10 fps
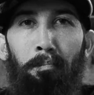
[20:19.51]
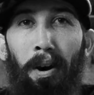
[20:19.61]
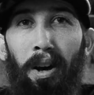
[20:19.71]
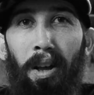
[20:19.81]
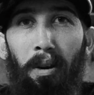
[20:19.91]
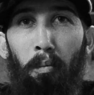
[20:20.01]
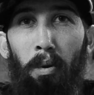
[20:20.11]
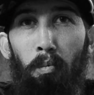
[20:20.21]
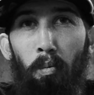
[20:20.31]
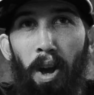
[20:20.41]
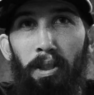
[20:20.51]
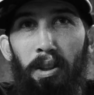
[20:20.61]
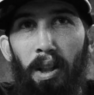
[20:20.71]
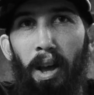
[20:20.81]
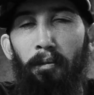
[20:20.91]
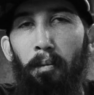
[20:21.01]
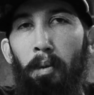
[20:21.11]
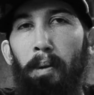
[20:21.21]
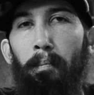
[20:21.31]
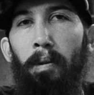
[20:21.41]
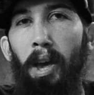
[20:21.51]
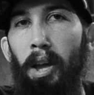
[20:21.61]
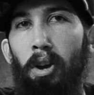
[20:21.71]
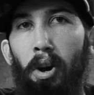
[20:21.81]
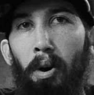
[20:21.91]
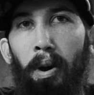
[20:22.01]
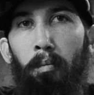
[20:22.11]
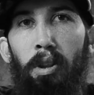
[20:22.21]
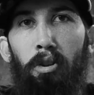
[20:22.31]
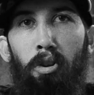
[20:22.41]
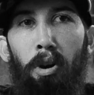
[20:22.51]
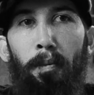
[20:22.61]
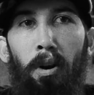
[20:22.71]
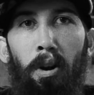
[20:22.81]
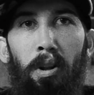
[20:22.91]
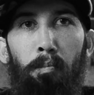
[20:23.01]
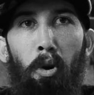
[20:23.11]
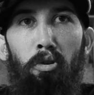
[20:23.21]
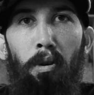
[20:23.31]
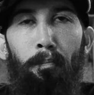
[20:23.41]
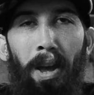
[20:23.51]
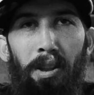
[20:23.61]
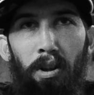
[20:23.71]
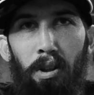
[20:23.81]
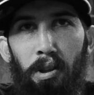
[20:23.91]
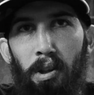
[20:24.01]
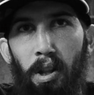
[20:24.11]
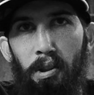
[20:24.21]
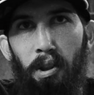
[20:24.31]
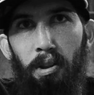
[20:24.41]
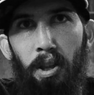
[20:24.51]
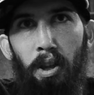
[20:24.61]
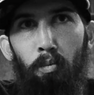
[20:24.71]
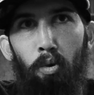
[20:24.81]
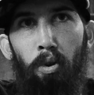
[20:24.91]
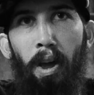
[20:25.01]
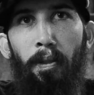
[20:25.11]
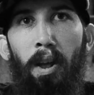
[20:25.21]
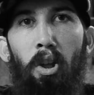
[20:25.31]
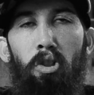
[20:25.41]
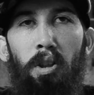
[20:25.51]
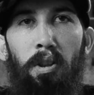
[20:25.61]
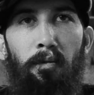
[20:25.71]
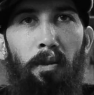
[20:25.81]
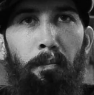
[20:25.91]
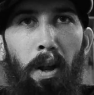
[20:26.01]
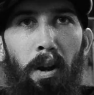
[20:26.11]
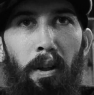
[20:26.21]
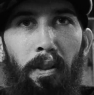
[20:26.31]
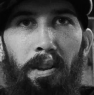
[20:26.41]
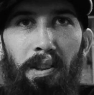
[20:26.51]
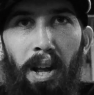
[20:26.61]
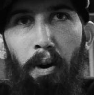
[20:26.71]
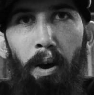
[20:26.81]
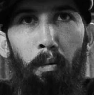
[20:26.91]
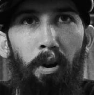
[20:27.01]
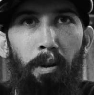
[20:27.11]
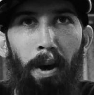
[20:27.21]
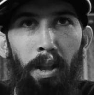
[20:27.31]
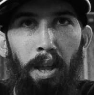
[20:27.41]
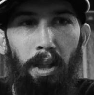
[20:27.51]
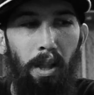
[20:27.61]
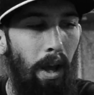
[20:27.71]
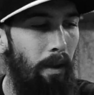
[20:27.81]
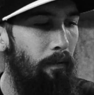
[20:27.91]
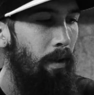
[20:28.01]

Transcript: But we read the light from the get-go, and we determined our exposure based on the sunny 16 rule, and then adjusted from there. And this is how I work in my daily life.